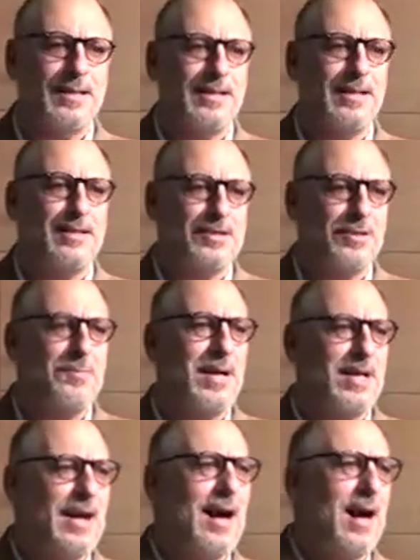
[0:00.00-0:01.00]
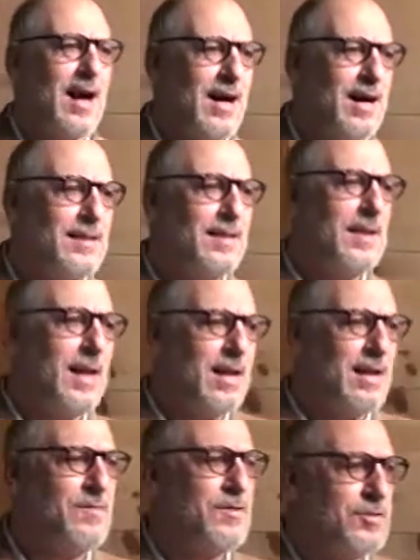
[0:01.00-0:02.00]
They disobeyed God, they ate
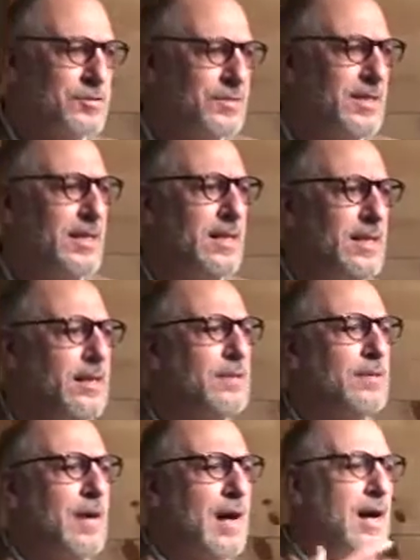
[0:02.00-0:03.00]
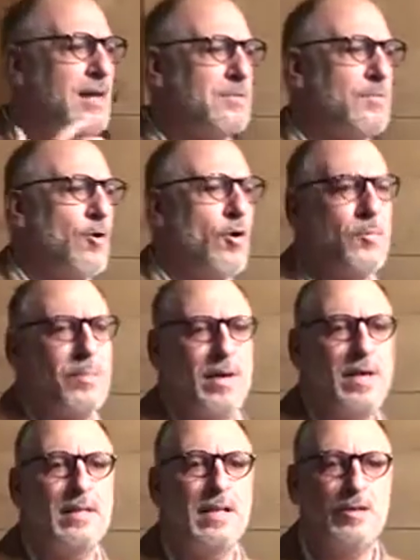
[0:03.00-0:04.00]
of the tree, their eyes were
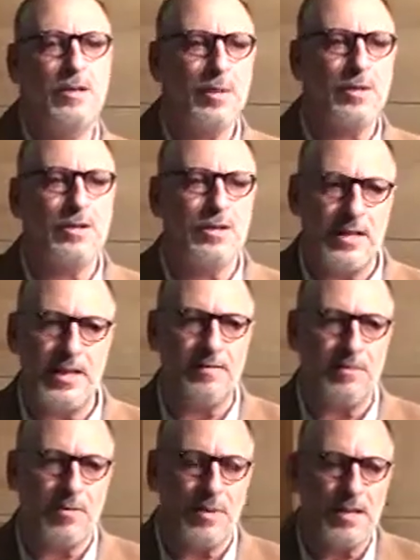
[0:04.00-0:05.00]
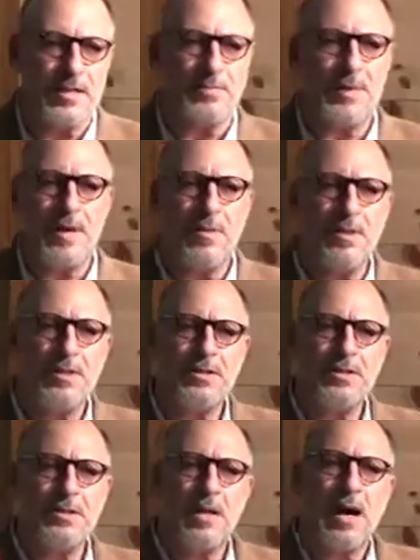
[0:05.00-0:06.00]
open, they knew what good and evil was. But I want to,
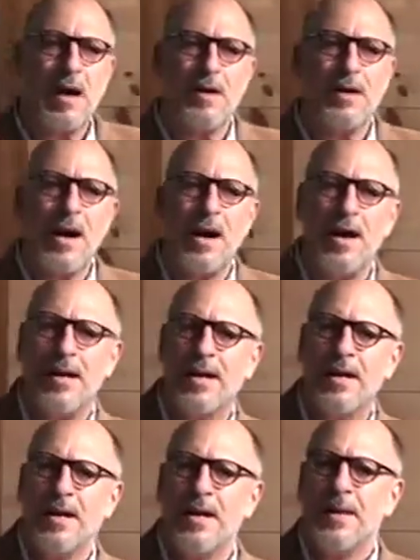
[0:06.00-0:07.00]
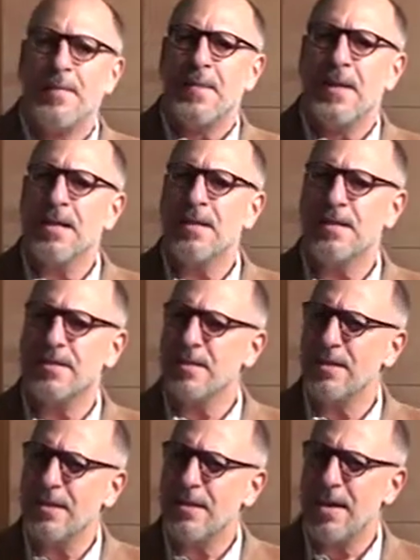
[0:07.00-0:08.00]
our God
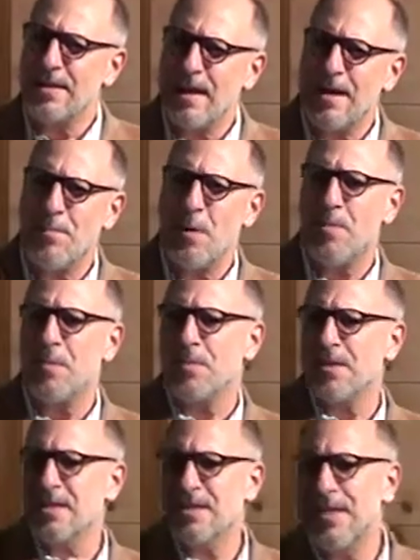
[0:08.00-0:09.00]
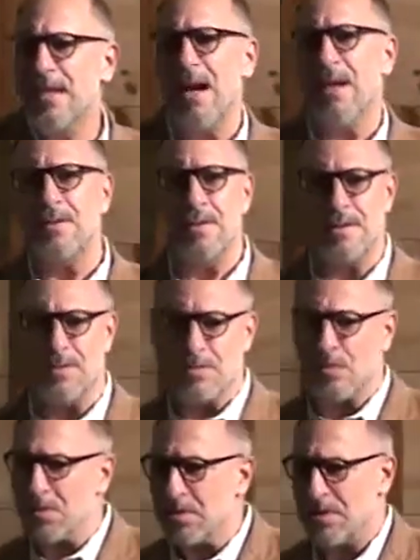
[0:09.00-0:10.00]
is in that moment when sin entered the
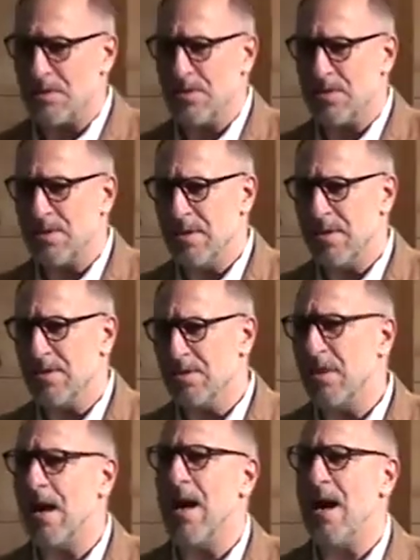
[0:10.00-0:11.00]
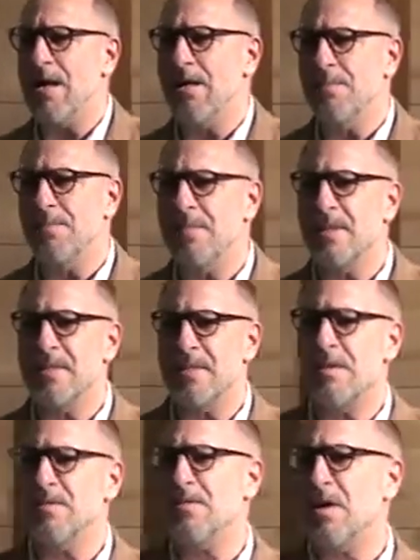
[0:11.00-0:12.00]
world through Adam,
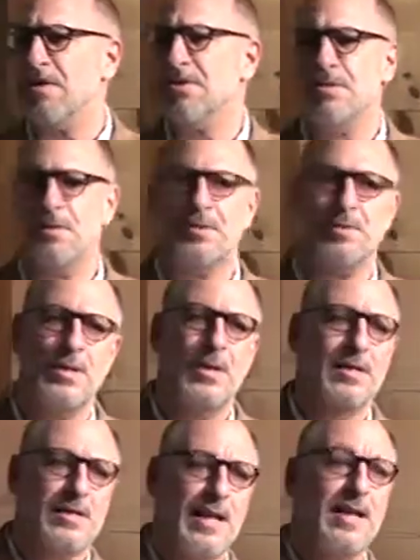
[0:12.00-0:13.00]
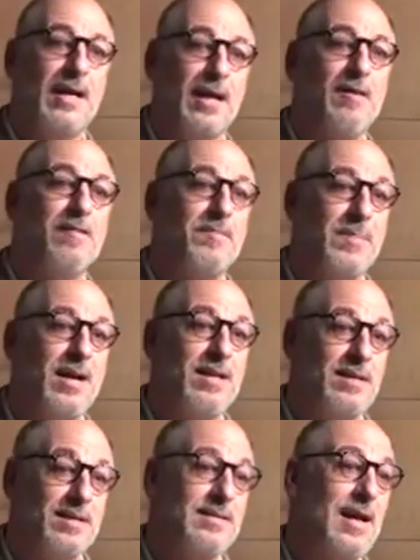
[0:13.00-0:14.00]
sin was also taken care of by
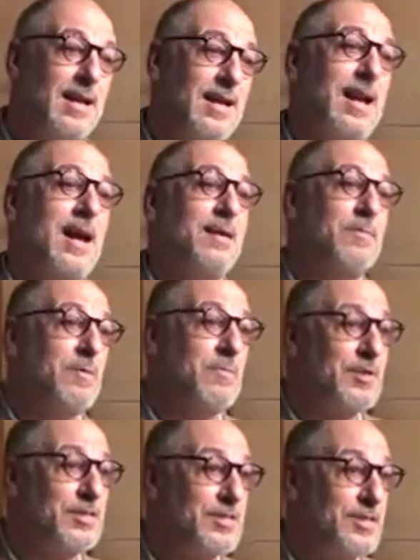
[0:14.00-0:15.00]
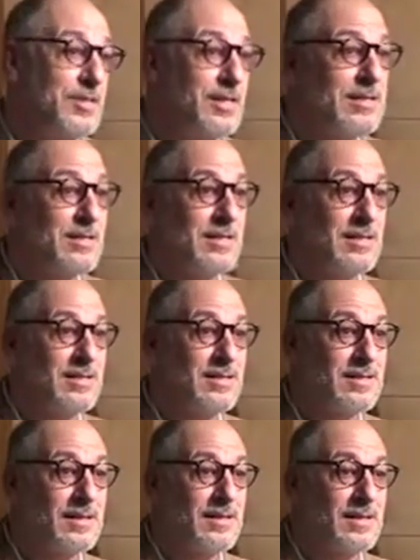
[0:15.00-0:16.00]
the second Adam, which was
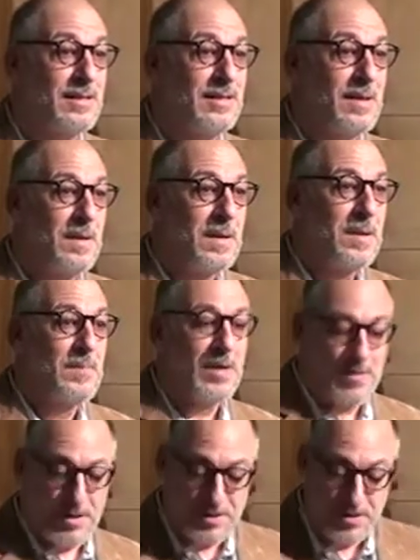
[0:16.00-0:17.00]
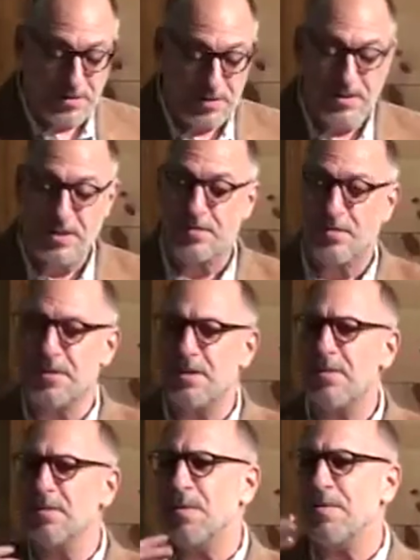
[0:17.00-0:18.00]
Jesus. But I want to show you this verse.
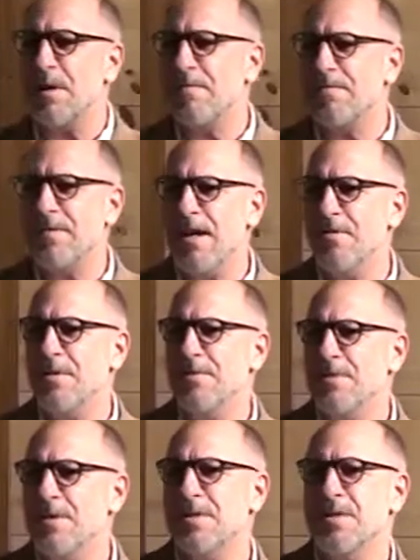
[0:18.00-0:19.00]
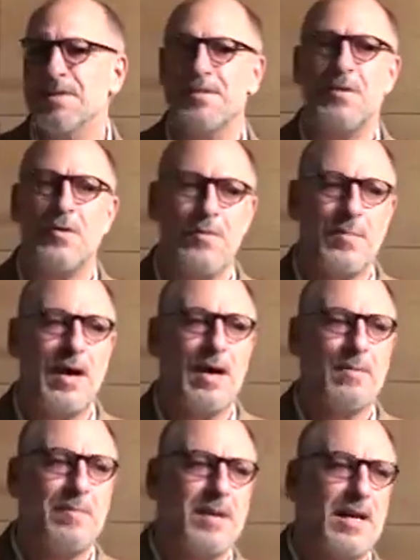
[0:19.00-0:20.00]
This is one of my favorite verses in the whole
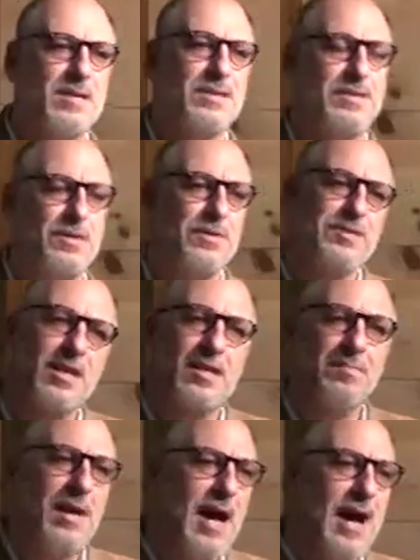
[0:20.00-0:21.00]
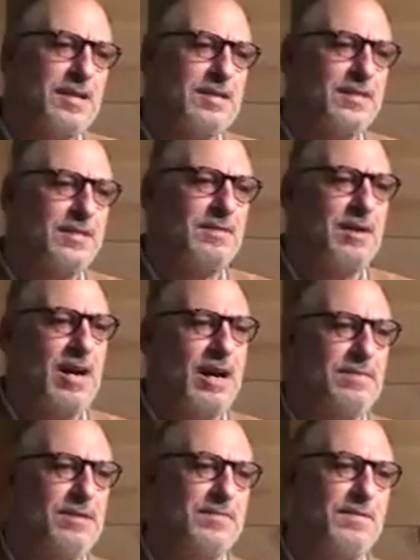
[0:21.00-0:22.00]
Bible because it shows the compassion of our
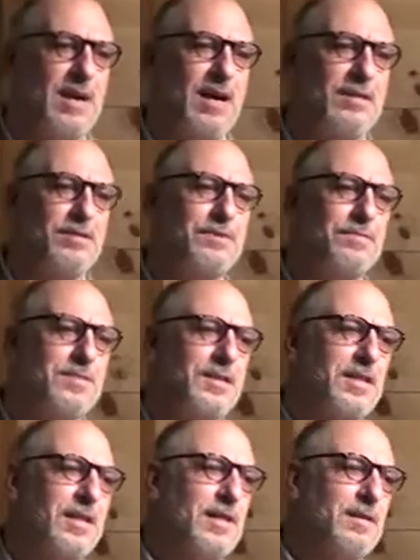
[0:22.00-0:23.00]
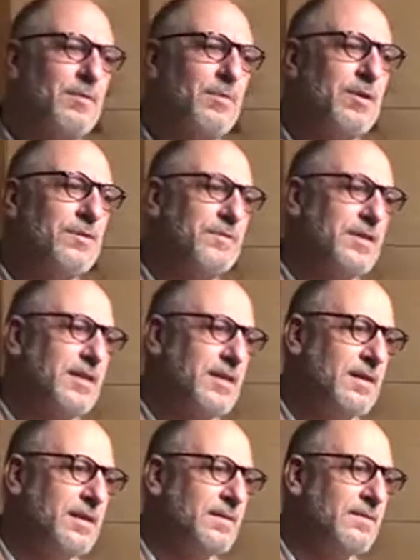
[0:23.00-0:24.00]
Heavenly Father to forgive, want to forgive